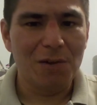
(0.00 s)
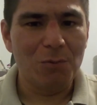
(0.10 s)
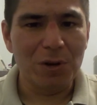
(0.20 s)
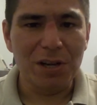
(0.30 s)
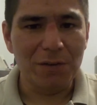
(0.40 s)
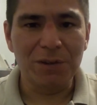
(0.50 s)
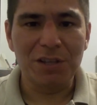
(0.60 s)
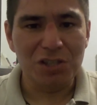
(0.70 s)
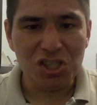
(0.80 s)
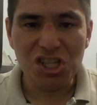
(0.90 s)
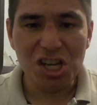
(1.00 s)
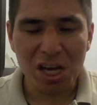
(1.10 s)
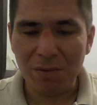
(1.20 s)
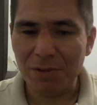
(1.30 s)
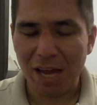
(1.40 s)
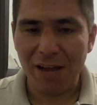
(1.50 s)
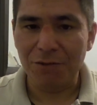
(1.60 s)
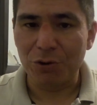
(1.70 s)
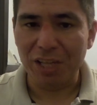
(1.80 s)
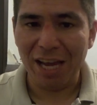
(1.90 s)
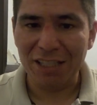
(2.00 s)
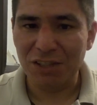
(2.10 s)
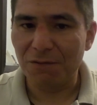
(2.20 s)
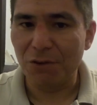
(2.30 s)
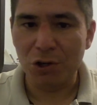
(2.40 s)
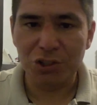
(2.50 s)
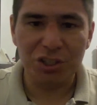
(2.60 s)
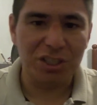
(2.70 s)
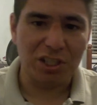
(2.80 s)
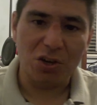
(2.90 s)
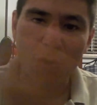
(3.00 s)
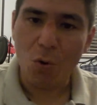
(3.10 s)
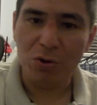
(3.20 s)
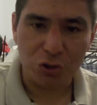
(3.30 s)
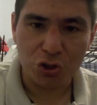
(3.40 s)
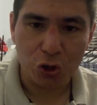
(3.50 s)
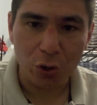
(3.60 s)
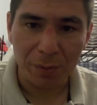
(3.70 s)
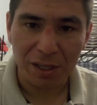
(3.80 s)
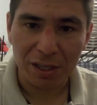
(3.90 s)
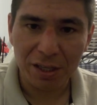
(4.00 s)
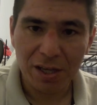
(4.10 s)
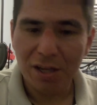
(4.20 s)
whenever the GM have their tax inversions and going to Germany,